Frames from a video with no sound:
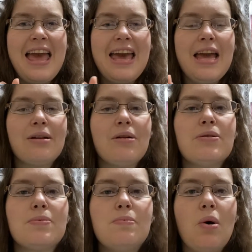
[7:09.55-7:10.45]
it
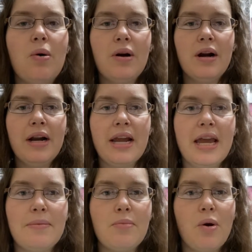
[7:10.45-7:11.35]
grows more
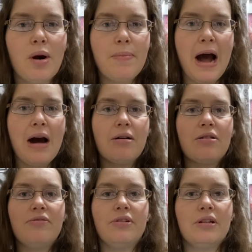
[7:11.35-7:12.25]
and more
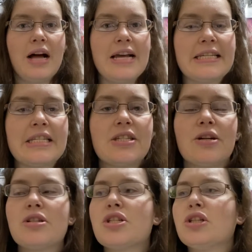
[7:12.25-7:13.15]
powerful as it
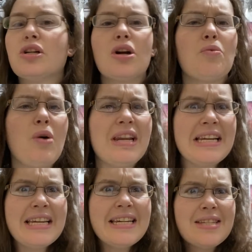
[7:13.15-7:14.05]
starts to learn what it
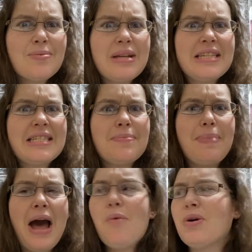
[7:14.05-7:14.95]
is, what it's
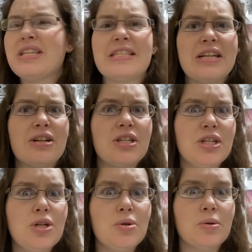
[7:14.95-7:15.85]
about, what it's here to
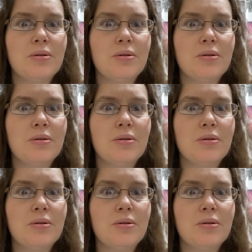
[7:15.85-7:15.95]
do.